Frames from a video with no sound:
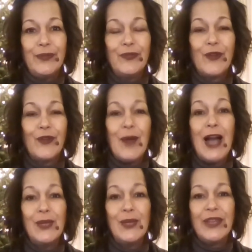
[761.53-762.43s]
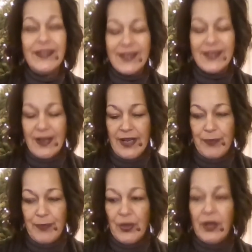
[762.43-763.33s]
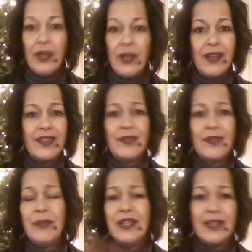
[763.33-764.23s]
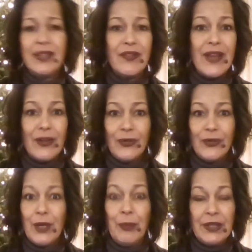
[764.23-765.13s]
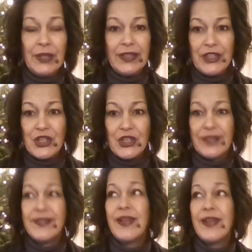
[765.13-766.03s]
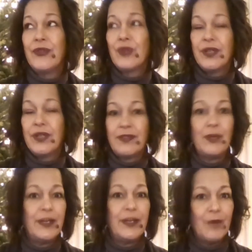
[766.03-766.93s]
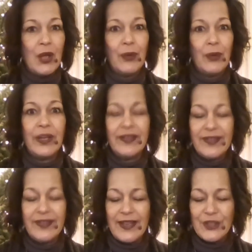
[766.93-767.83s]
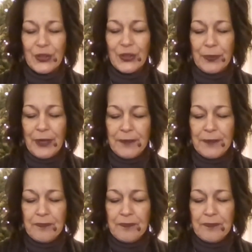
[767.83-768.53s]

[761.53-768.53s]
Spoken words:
Halloween time. That doesn't mean that the veil completely shuts down. Trust me. No, it stays open.